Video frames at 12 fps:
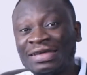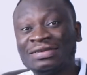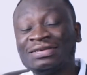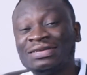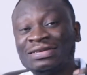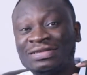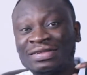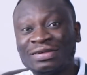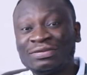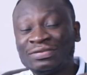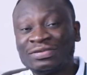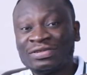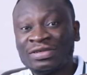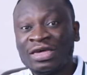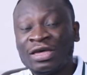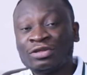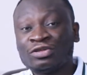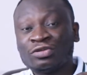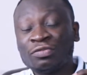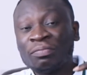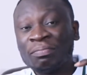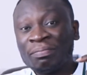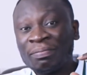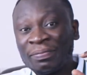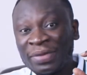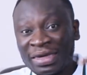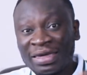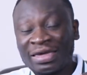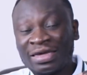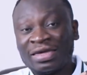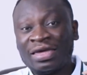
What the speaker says: details to make